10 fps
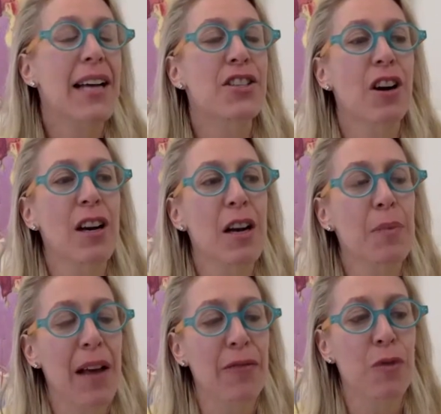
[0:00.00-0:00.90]
I started a
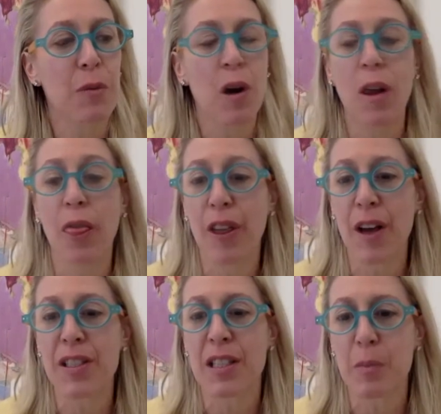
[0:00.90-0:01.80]
platform called
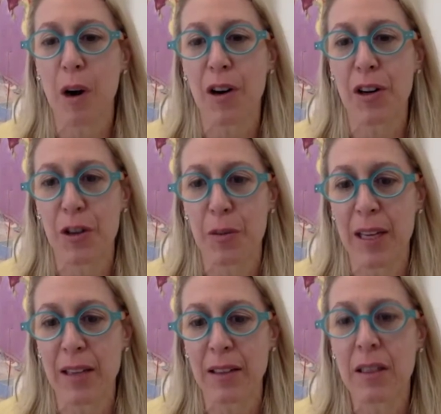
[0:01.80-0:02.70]
The Smart
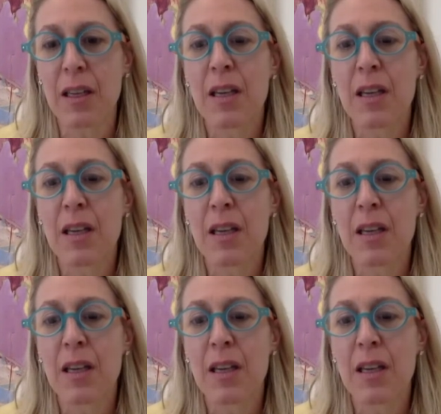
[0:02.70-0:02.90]
Human.